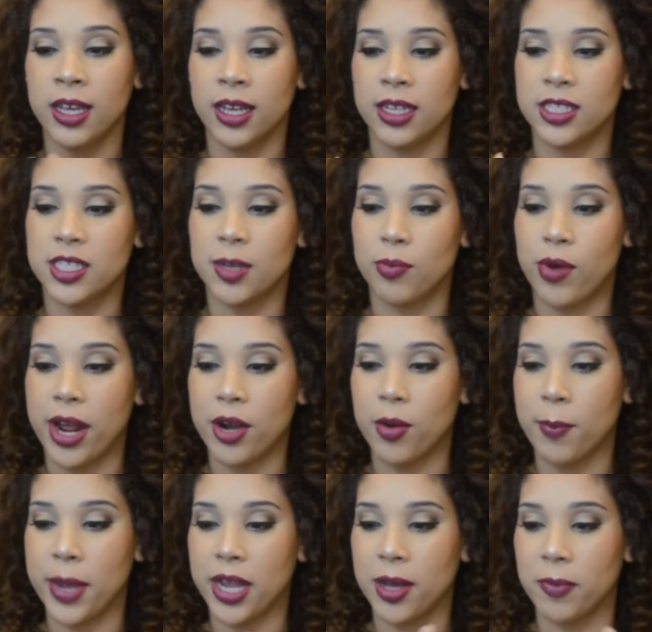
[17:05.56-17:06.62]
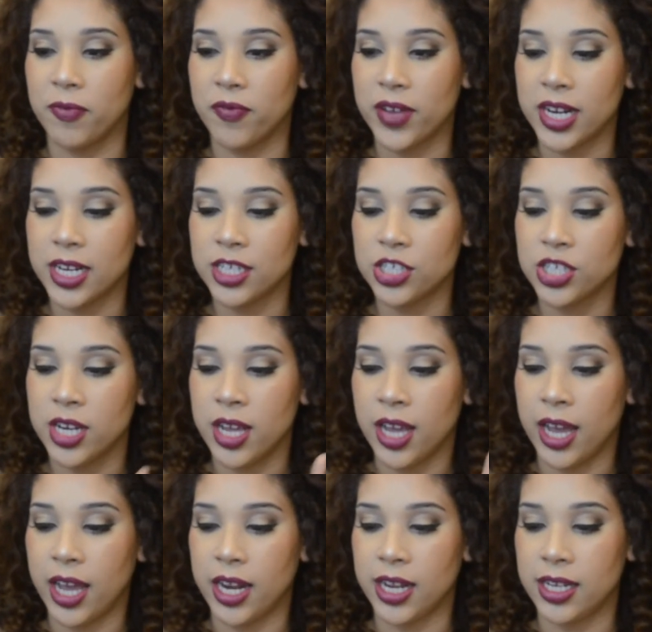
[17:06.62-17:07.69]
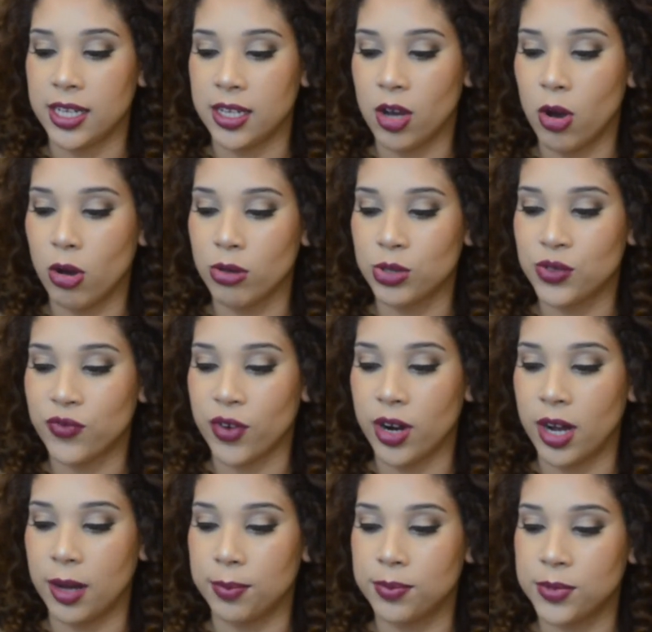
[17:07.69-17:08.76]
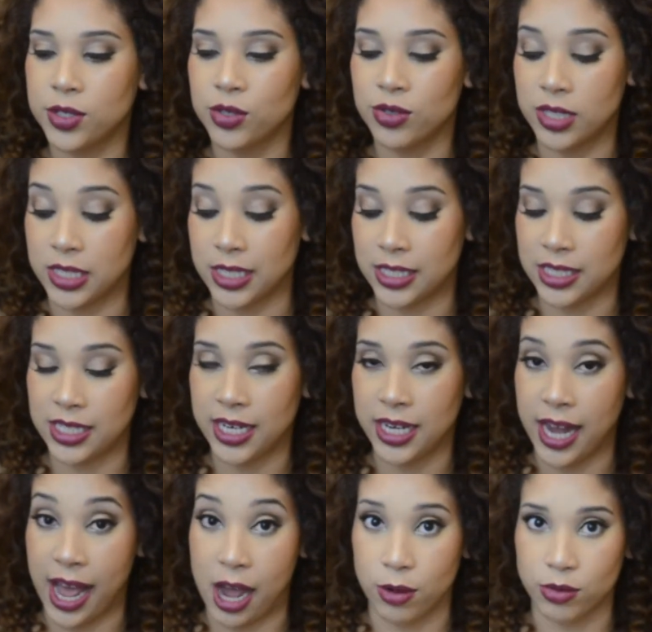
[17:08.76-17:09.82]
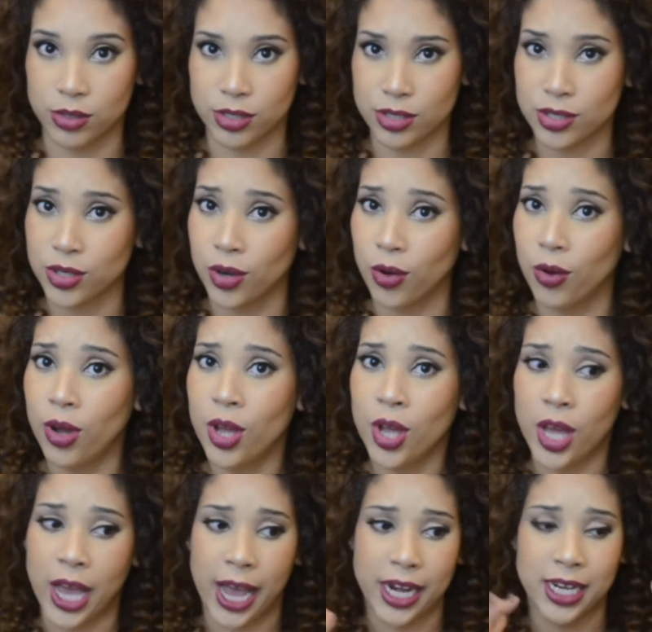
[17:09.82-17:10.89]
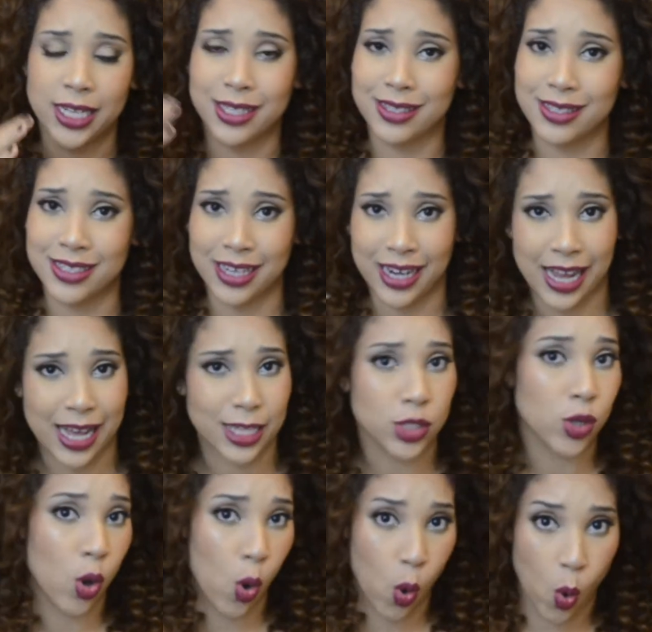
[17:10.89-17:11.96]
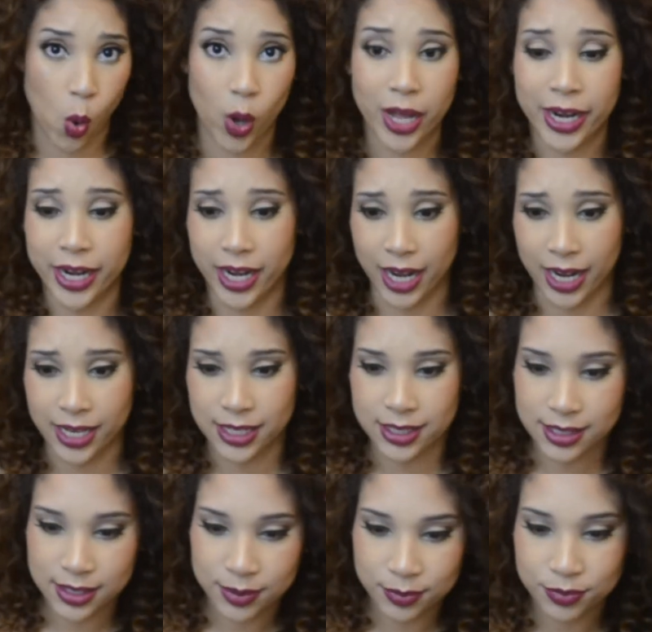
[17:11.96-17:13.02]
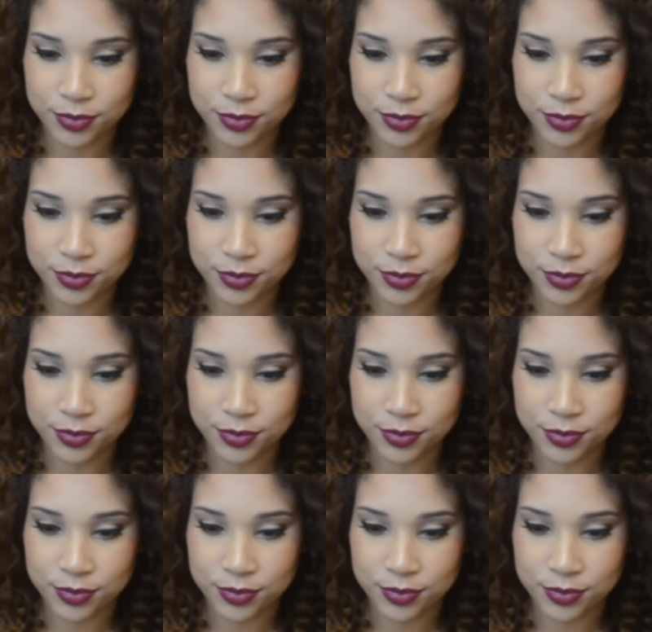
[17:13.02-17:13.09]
It's the bridal makeup finish, and it holds for up to 16 hours. So I need this to last all night.